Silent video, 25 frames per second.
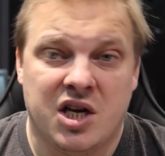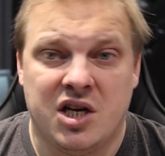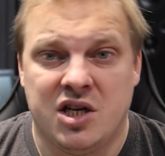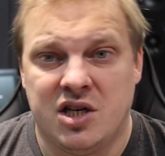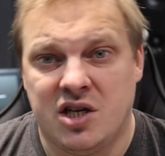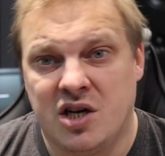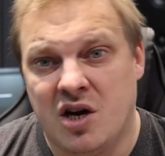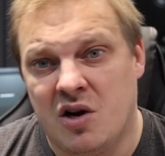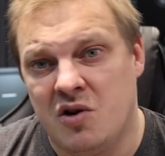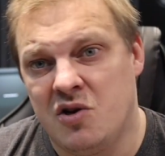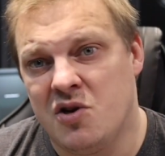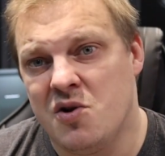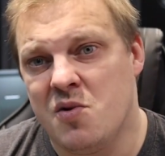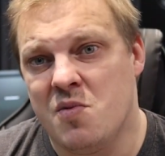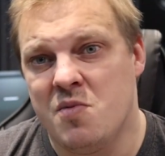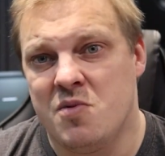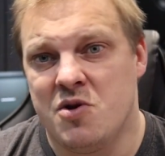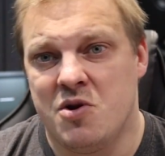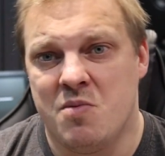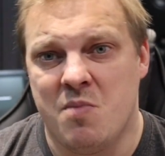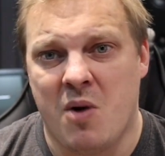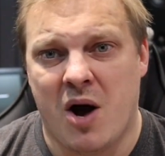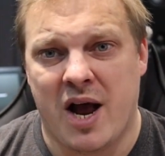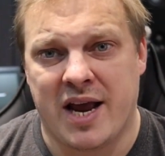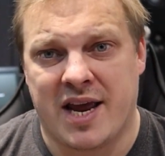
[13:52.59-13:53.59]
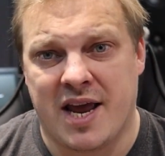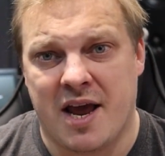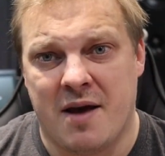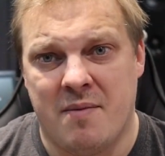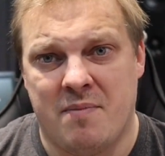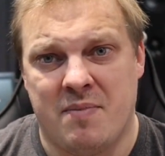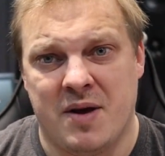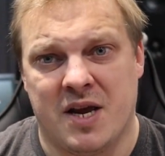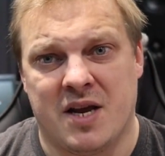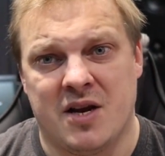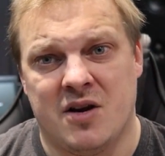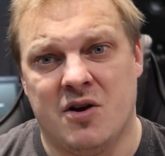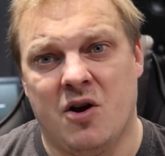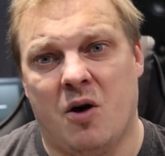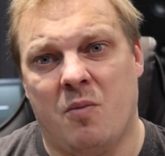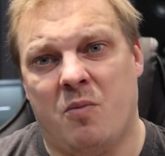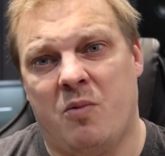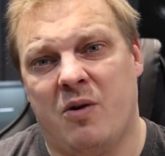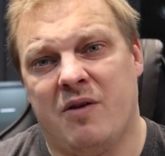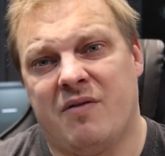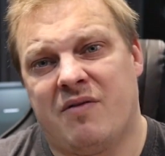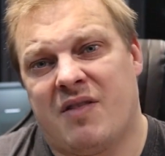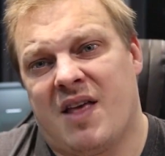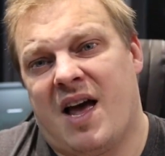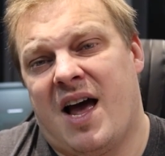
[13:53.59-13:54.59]
You might get a bigger knob
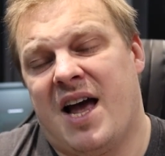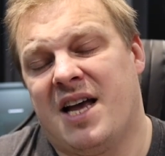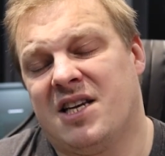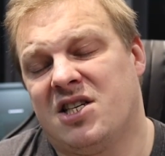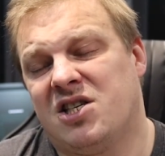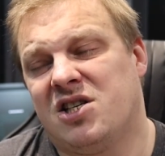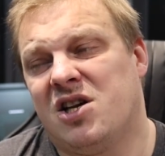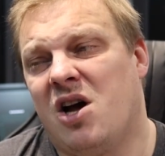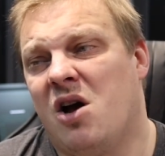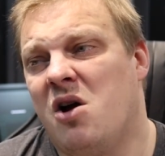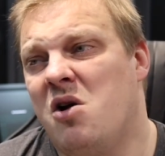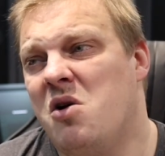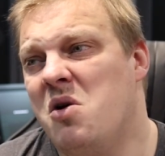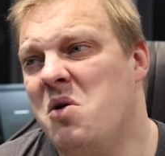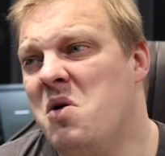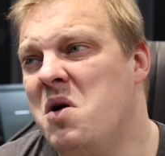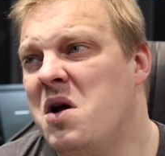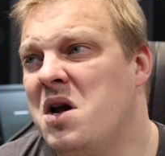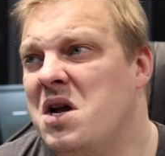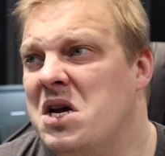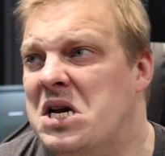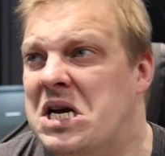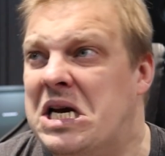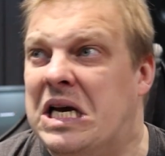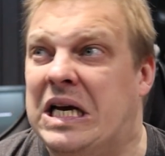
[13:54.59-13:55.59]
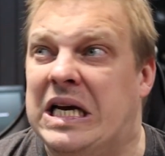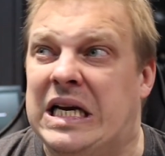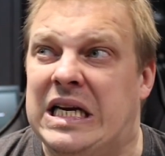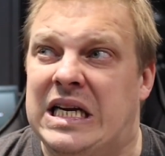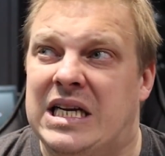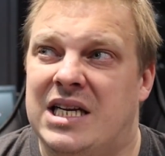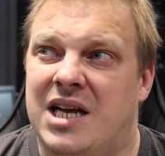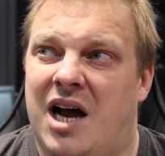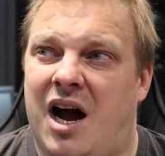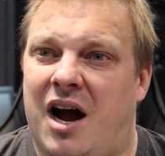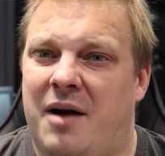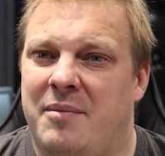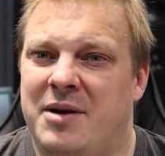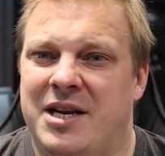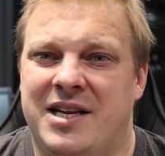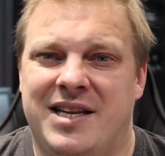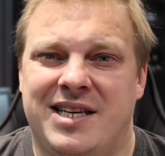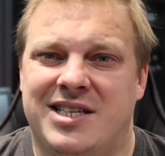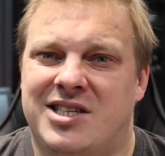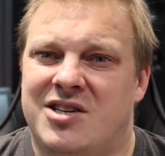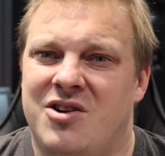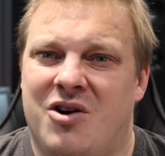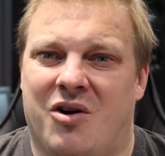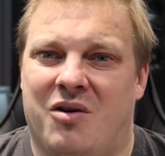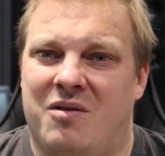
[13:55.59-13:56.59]
with that. So, I mean,
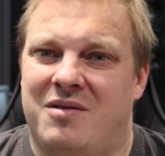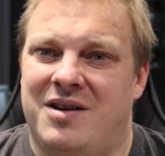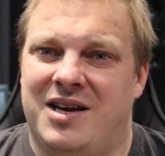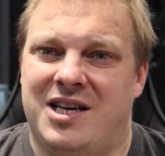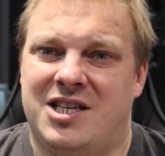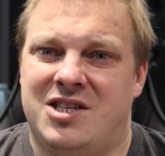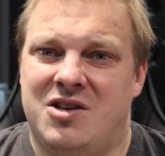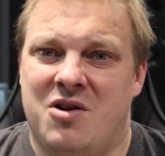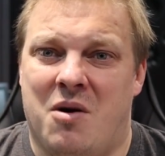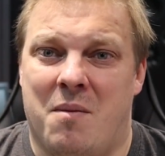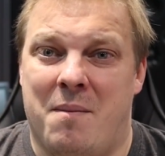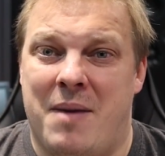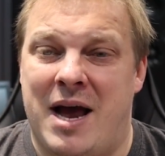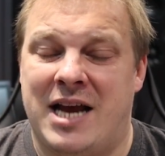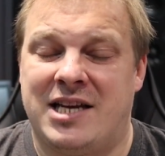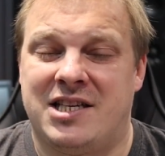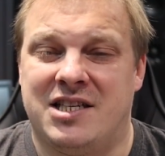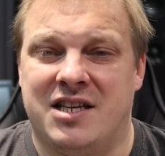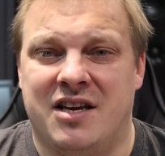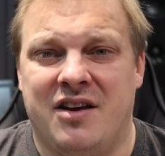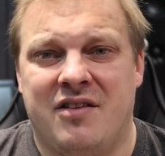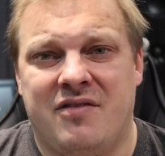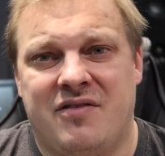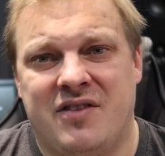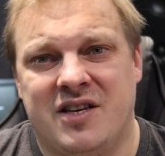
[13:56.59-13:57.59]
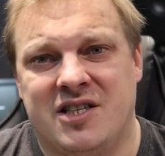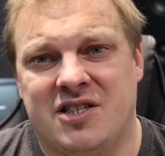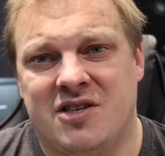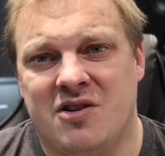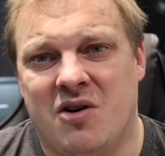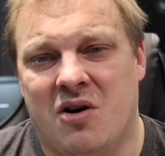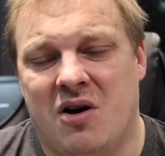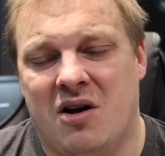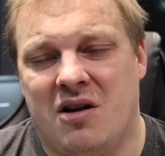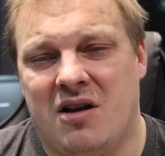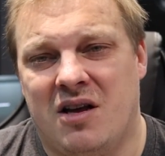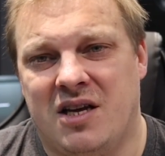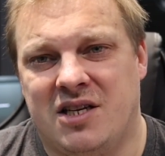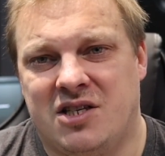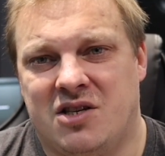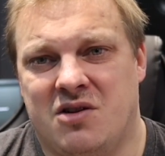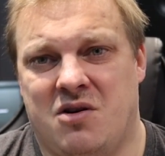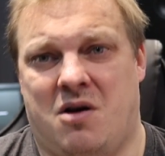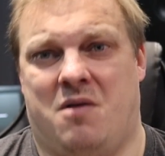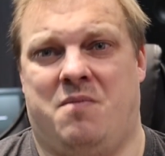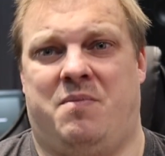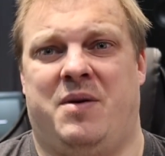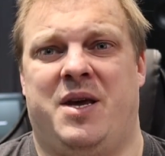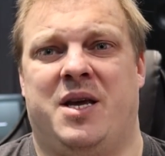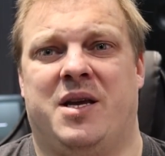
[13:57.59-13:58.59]
it's not massive. It's not
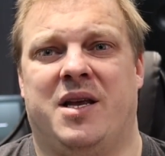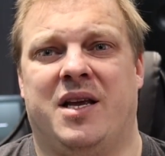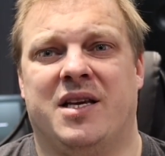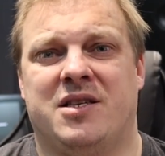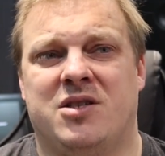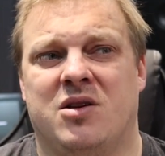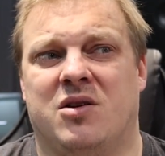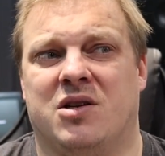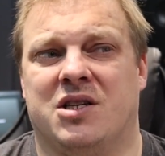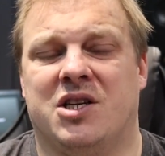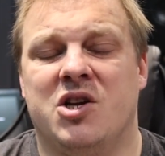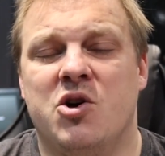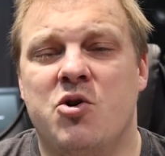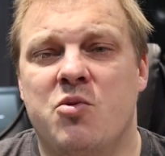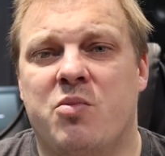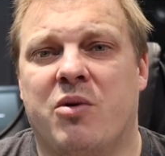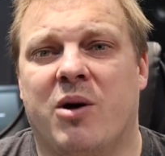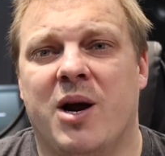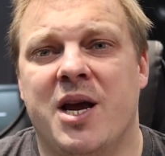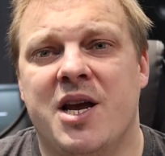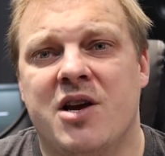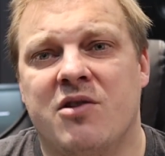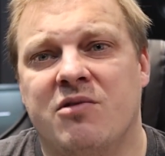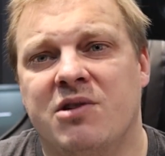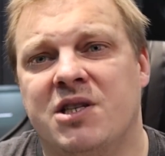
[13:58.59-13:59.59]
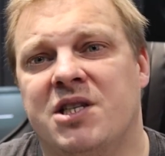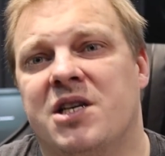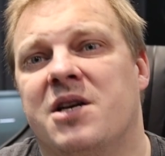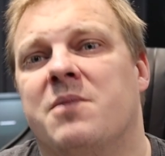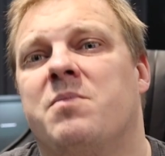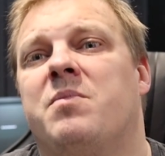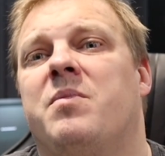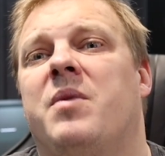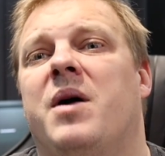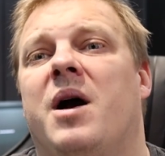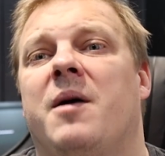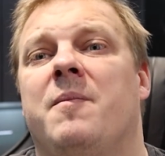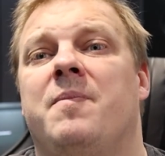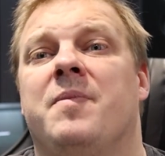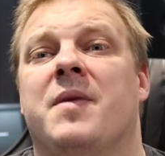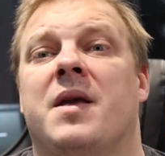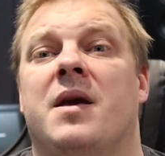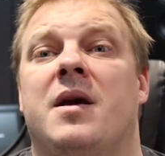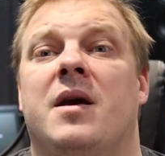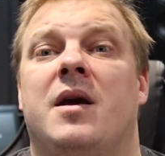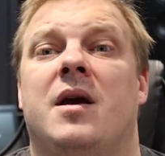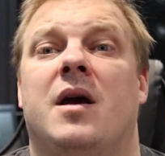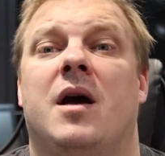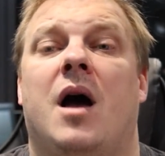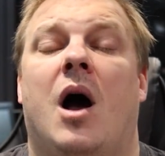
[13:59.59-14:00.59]
a deal breaker, is it? But
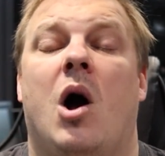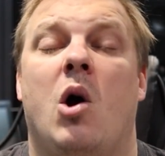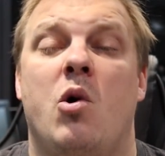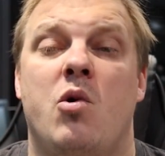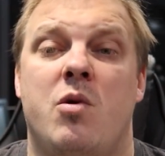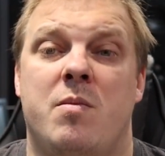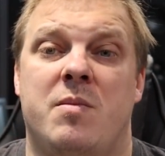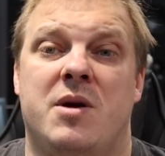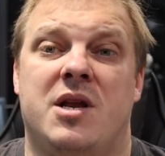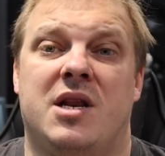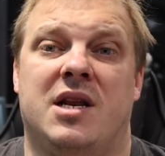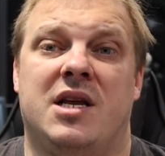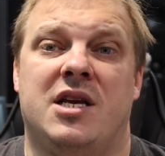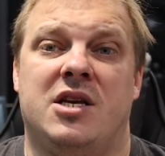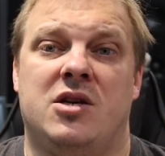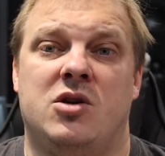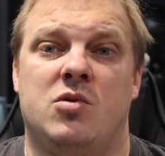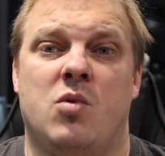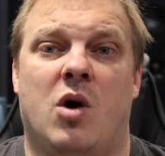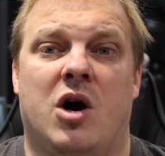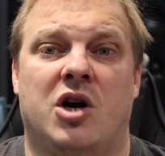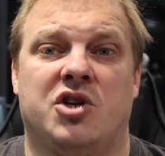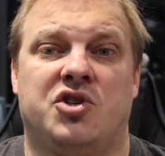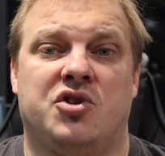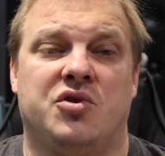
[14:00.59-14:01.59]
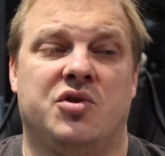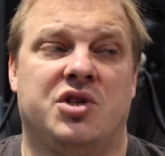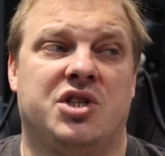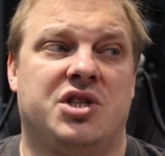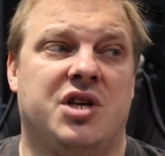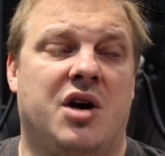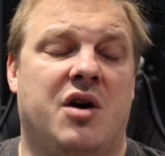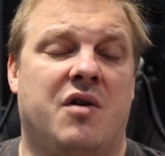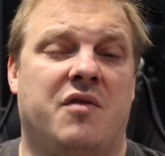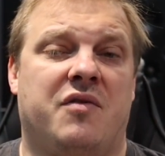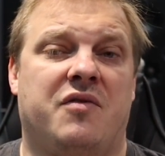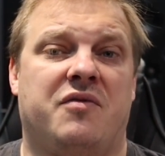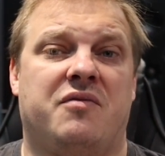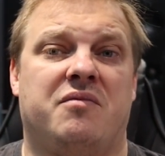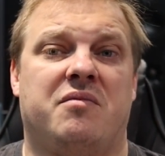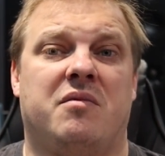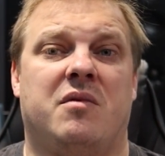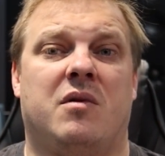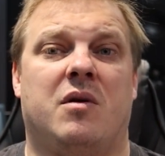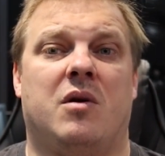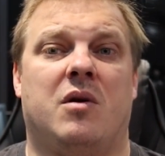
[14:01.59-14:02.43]
ultimately, you ask yourself,